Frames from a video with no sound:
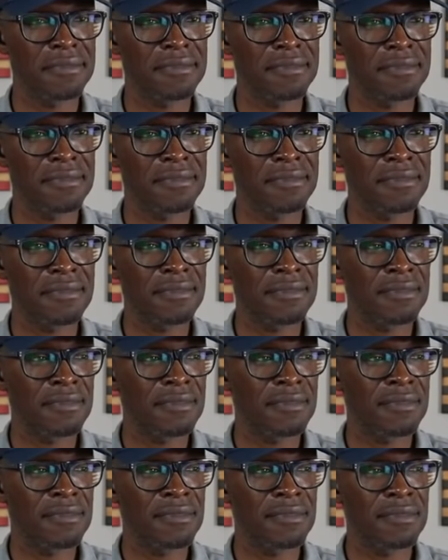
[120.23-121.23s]

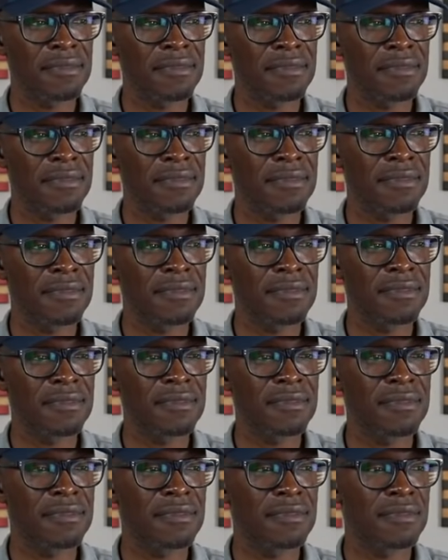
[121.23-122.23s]

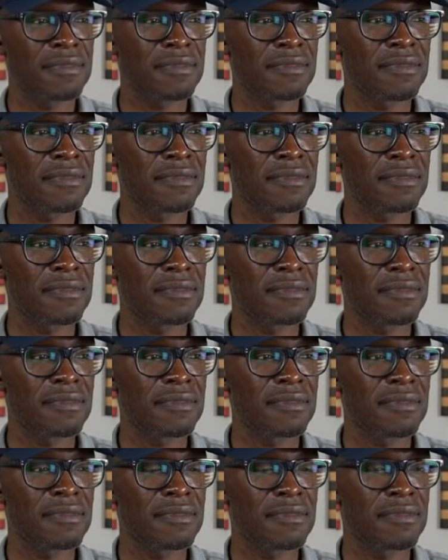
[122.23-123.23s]

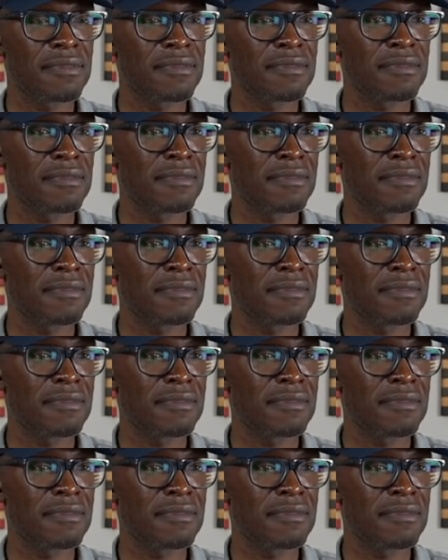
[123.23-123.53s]
The person shown says nothing.